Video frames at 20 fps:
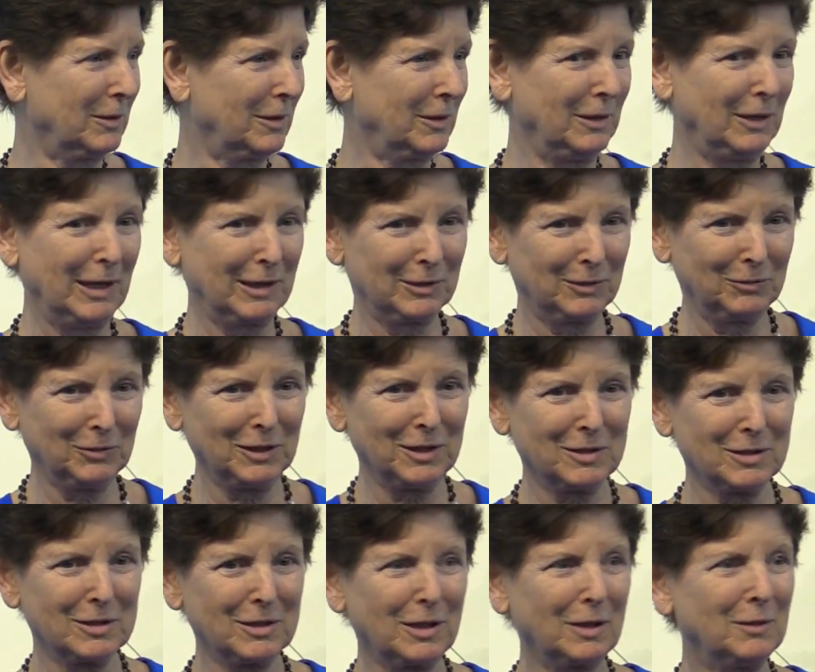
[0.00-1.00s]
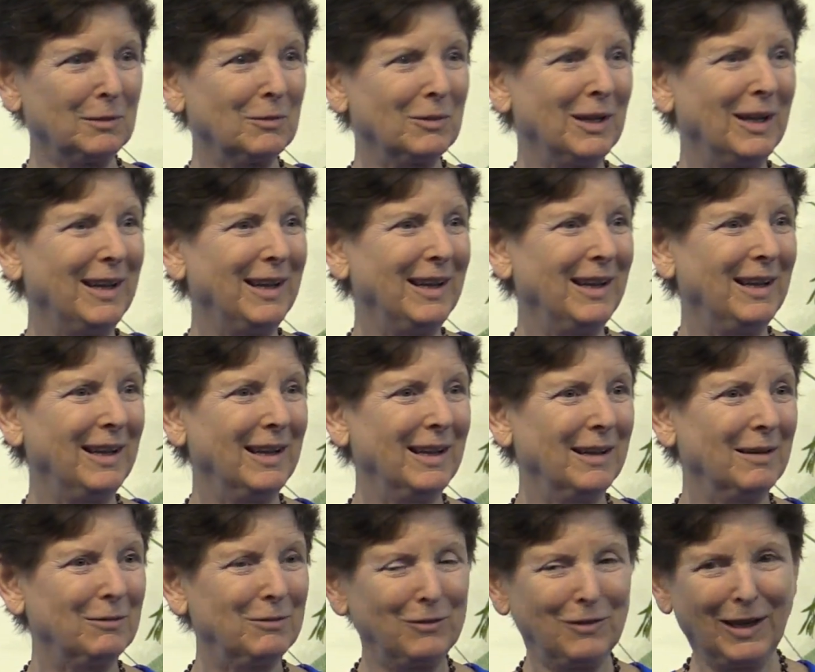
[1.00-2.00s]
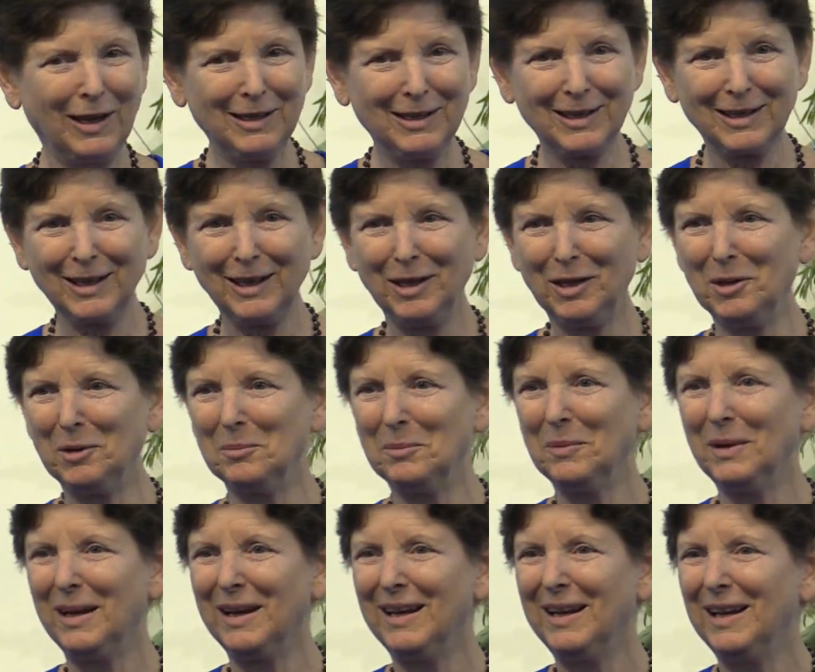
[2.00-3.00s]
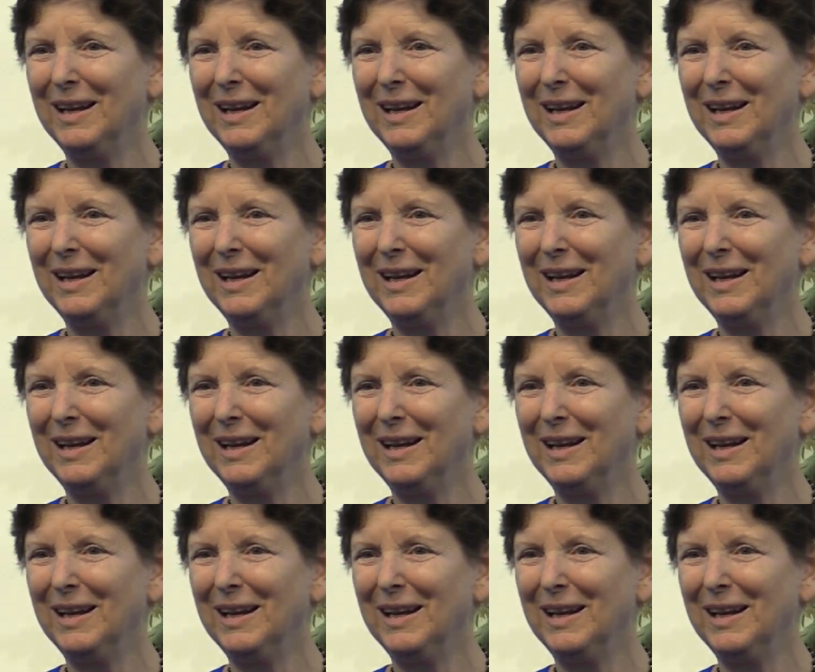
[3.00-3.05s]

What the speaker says: collectively instead of fighting him.